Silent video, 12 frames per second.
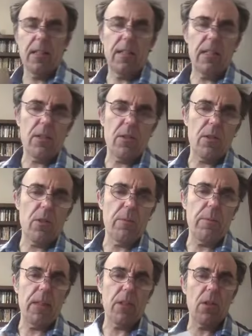this could
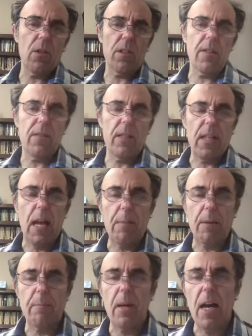be the source of an
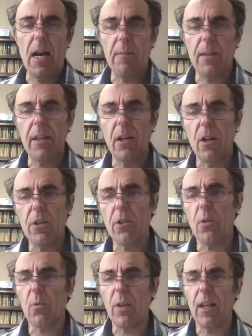atomic bomb, and they
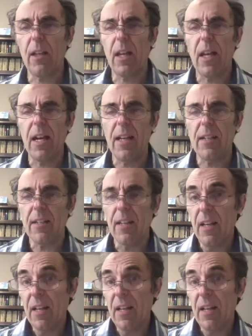also realized